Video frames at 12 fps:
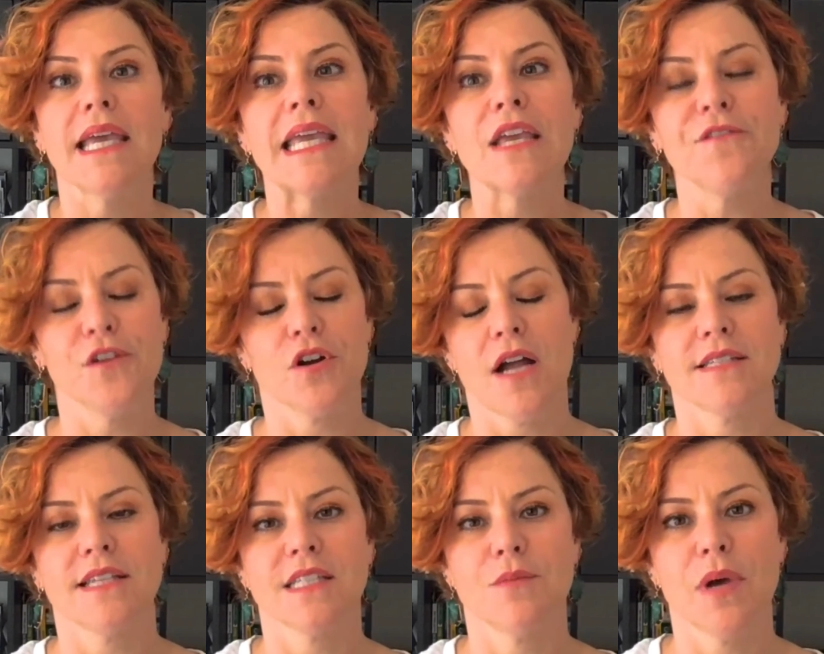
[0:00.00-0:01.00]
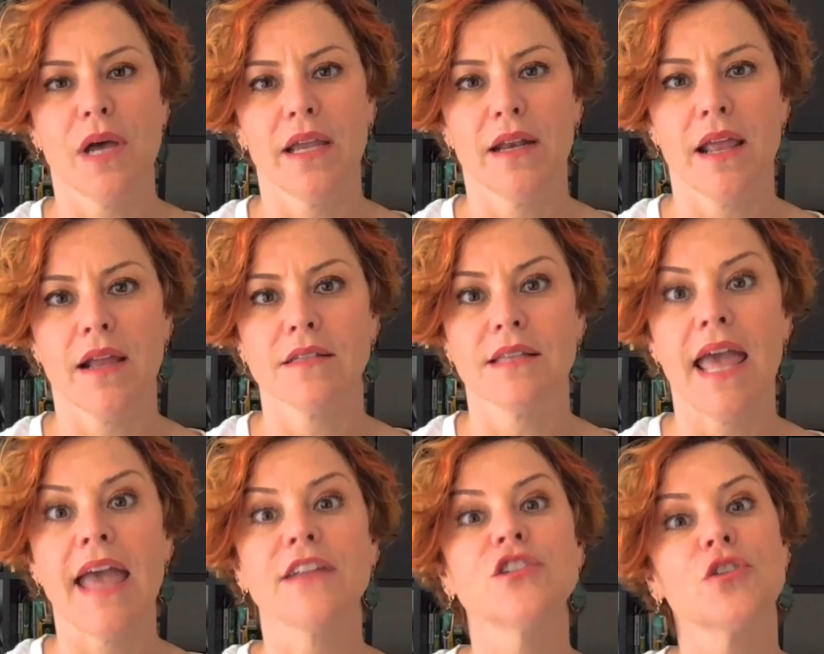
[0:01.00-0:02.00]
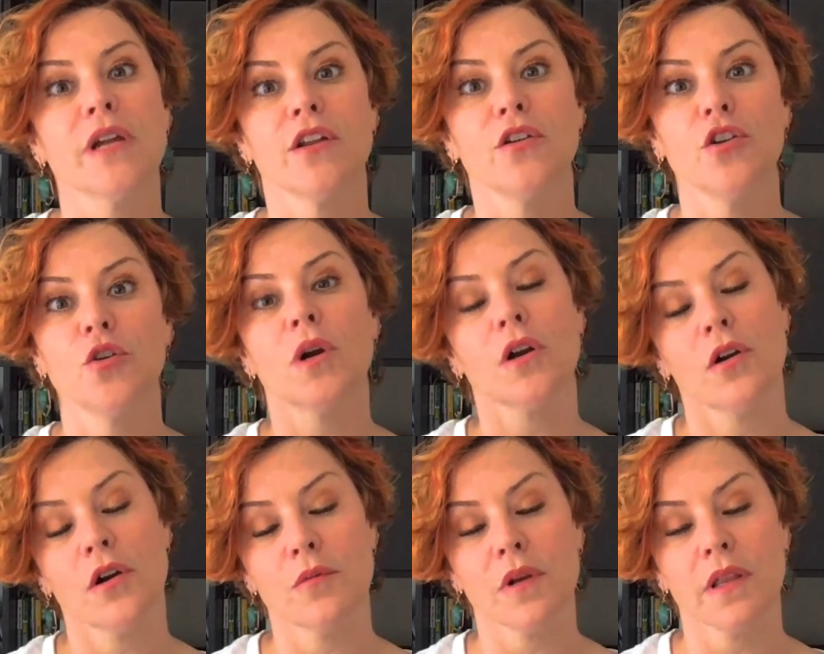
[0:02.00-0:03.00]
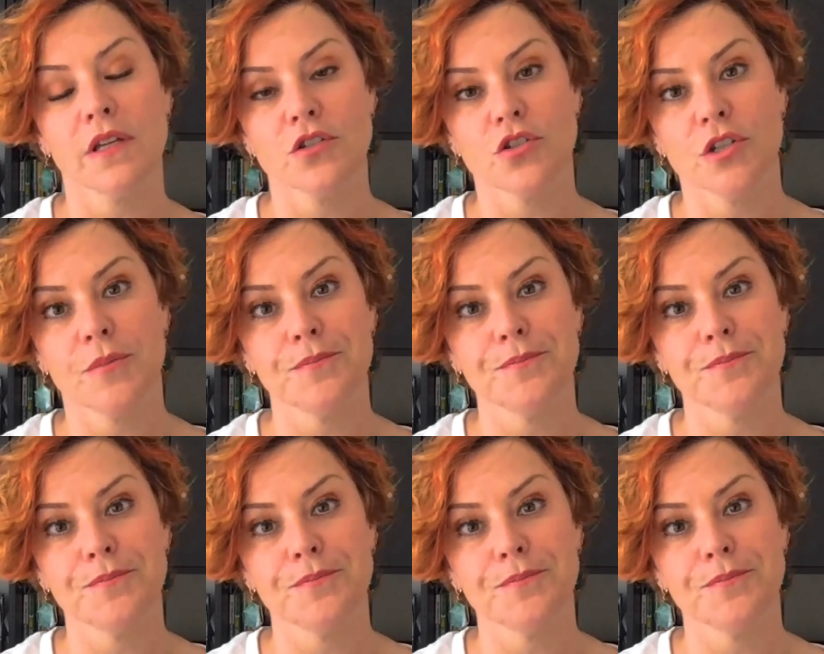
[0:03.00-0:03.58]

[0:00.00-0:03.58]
if you're contacted by an ex and you're in a newer current relationship.